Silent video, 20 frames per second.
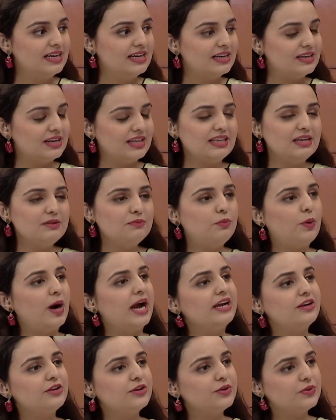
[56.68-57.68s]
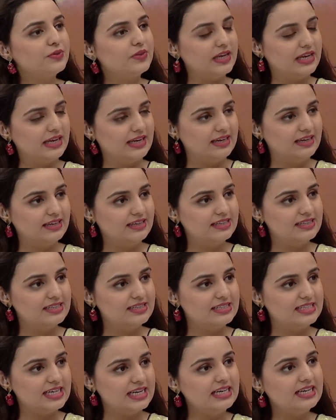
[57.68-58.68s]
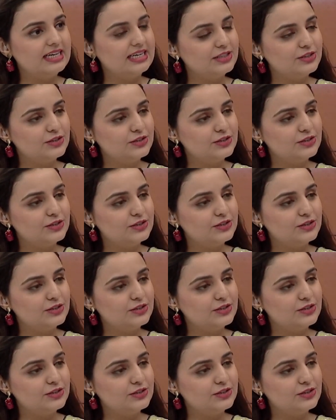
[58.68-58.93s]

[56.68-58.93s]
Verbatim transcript: Randeep, why do you think telling his